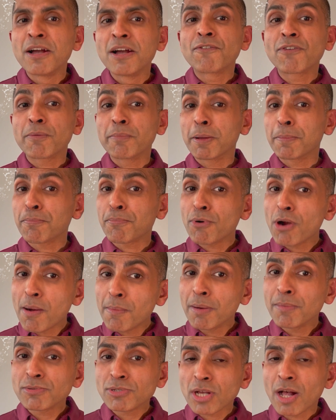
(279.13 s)
From a
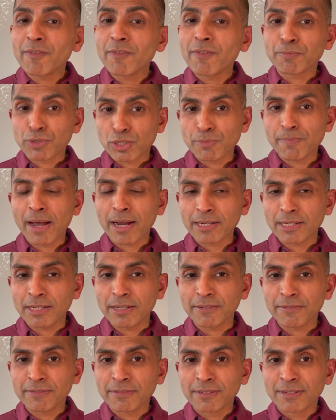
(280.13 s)
problem-solving perspective,
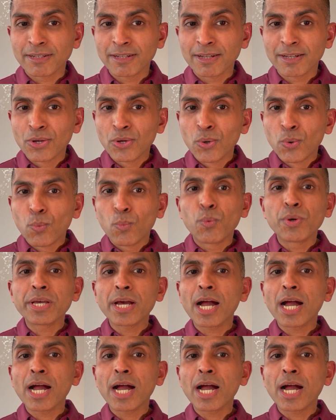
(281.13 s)
we